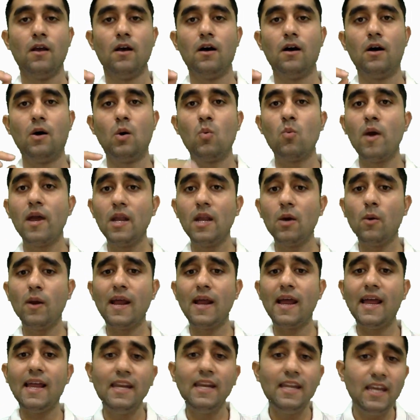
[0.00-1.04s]
uh,
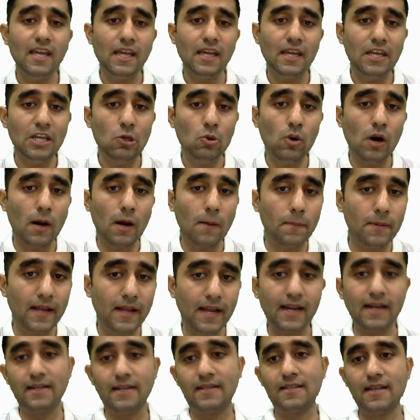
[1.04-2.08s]
whenever any new
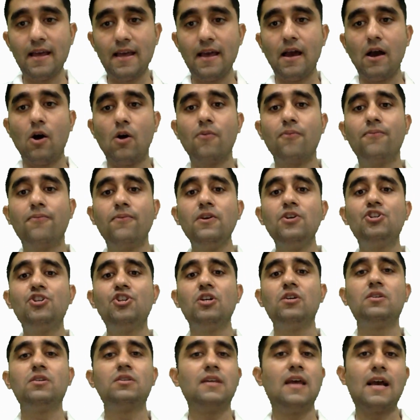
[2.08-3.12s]
updates or
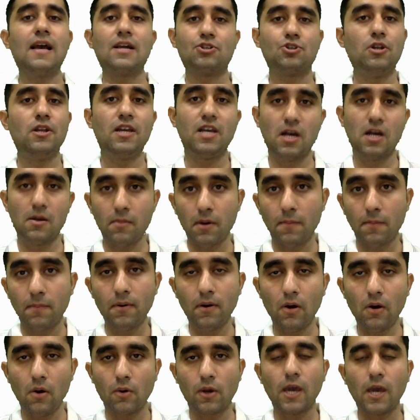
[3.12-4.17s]
features actually come up,
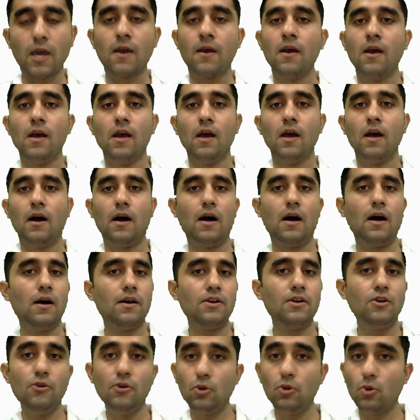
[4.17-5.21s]
okay, uh,
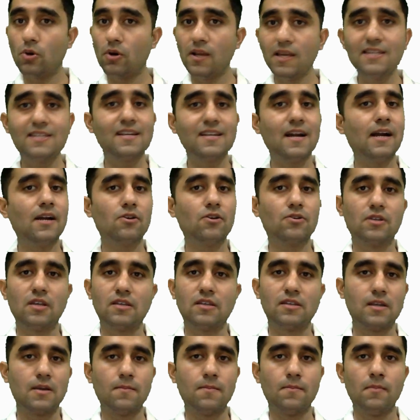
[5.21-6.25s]
you need to restart your
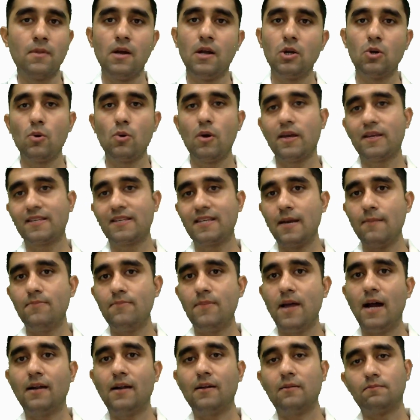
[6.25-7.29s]
system to accept
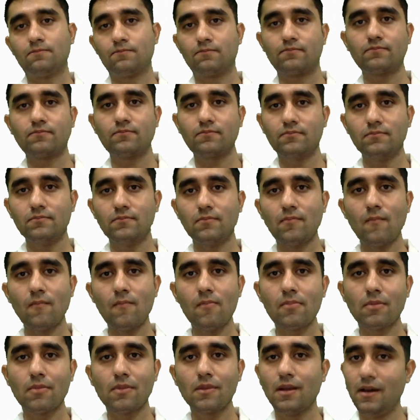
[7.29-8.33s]
that
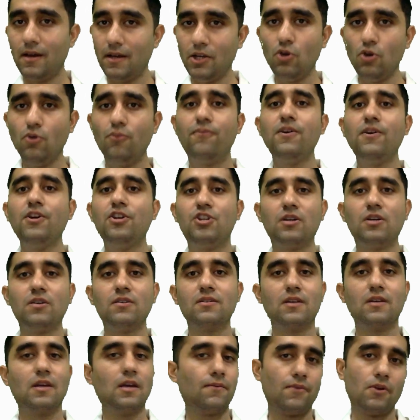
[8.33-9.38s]
new
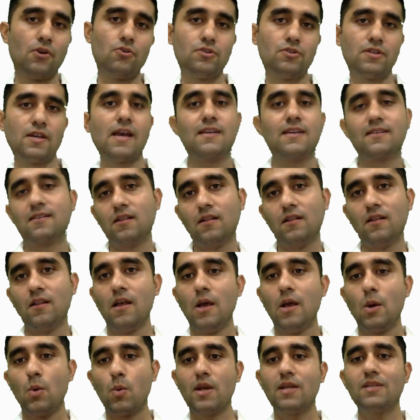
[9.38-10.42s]
features if you're using Excel.
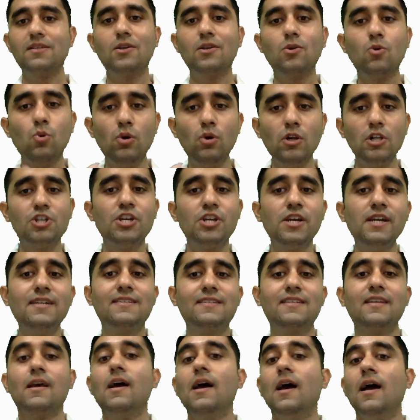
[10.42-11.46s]
Whereas in Google
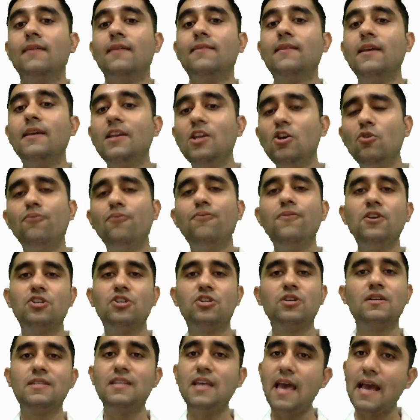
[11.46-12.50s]
Sheets, the new
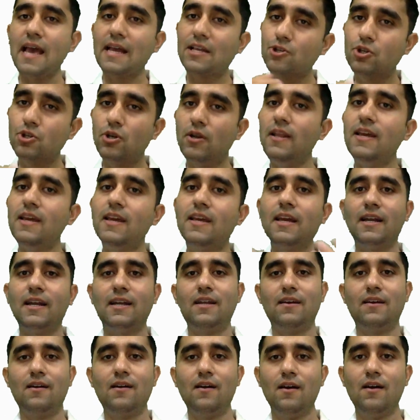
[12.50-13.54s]
features actually
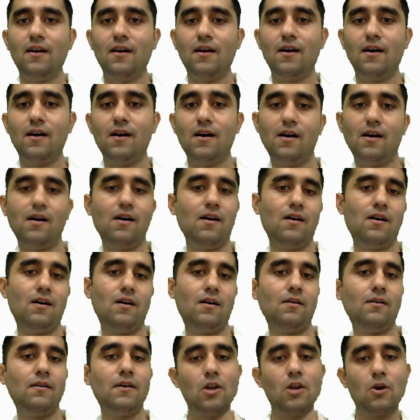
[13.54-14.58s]
get
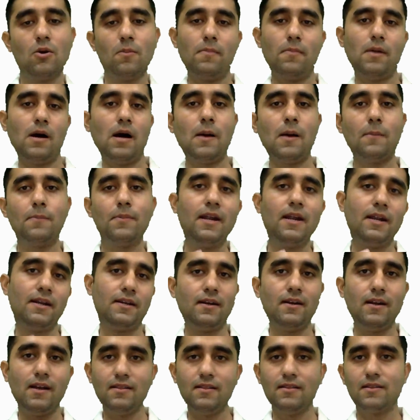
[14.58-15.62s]
uh, you know
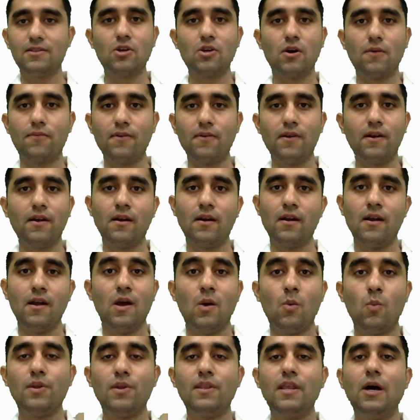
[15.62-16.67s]
updated in the software
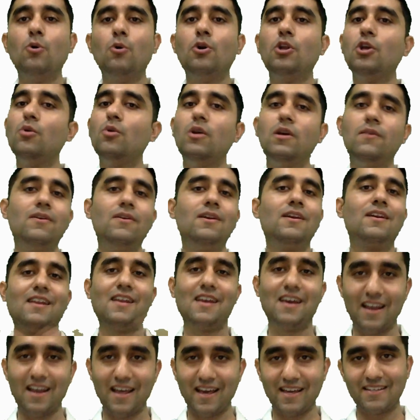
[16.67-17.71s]
without you even
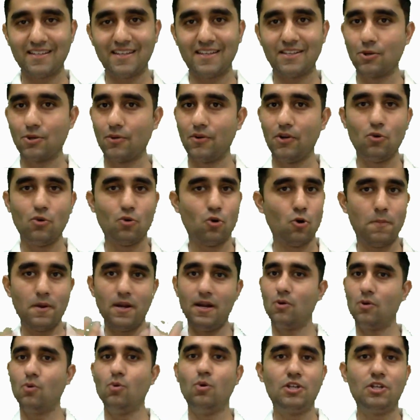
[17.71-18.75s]
realizing. So when you open
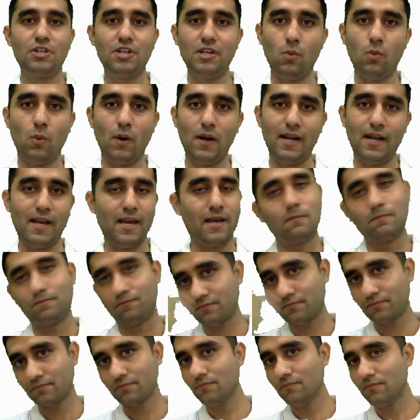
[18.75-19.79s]
a Google Sheet one day,
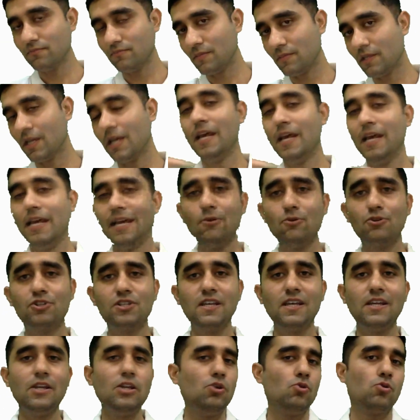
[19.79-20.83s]
you
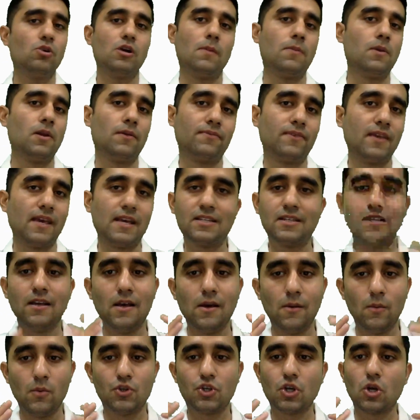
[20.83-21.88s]
see new couple of things
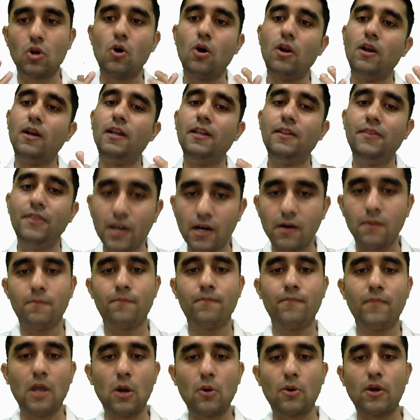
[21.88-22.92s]
which are already there.
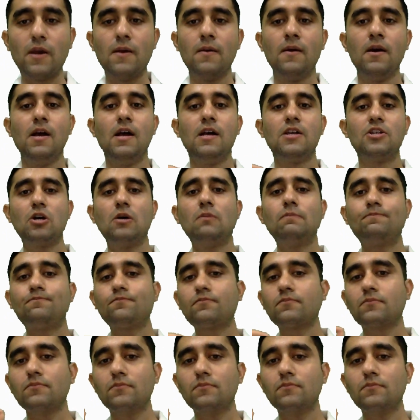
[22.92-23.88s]
Okay, so